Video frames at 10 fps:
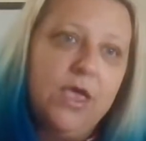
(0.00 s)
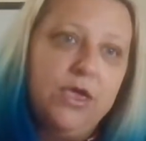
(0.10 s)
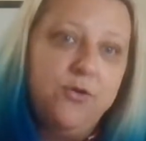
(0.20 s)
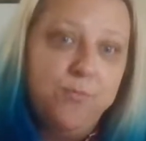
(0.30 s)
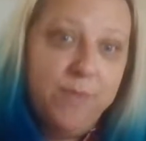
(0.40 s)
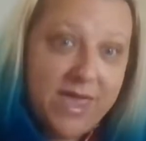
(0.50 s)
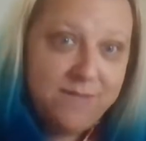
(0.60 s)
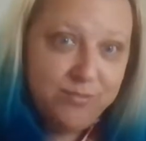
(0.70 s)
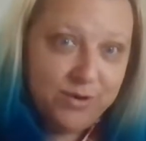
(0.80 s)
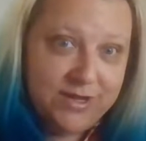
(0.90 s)
You may
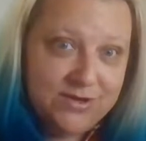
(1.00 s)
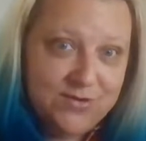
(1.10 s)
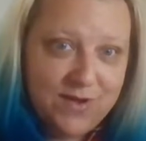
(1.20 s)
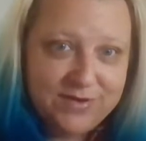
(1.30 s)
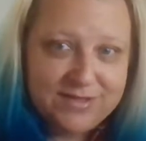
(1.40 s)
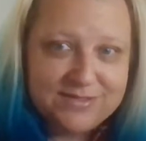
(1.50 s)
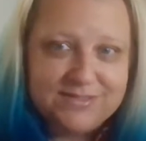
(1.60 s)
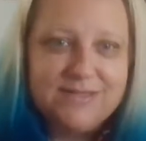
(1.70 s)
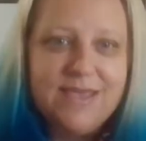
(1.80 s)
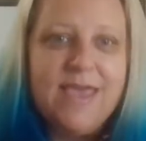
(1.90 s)
bring new
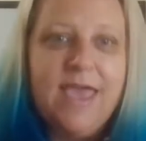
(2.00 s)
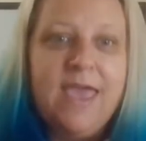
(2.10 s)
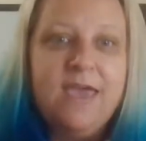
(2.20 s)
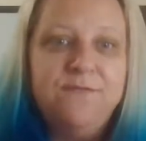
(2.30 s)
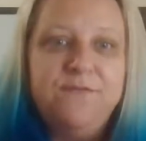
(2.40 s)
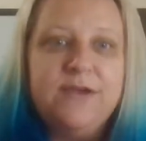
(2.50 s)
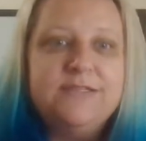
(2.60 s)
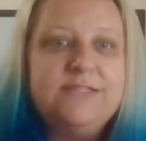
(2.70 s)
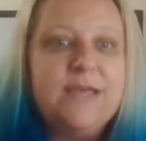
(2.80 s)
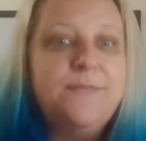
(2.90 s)
evidence if
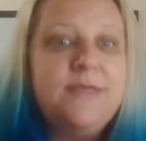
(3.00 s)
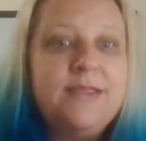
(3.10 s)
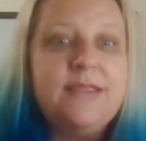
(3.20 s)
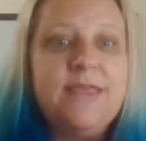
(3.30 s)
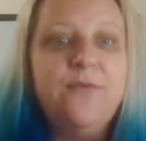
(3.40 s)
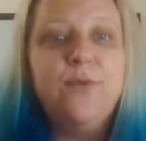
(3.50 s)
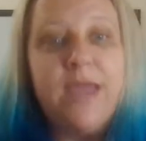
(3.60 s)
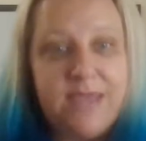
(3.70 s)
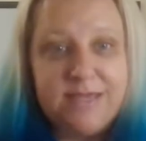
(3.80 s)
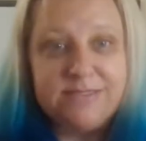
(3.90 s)
something that they
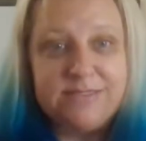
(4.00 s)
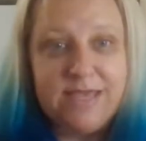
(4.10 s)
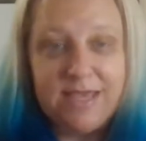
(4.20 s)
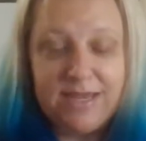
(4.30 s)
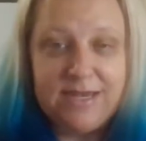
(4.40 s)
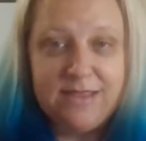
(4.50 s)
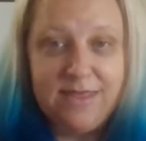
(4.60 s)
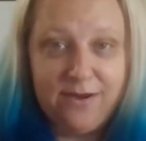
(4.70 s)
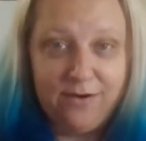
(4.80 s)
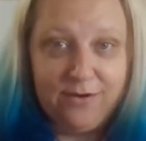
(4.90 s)
raise in
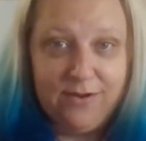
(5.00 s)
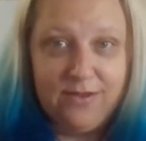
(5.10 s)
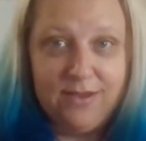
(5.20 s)
their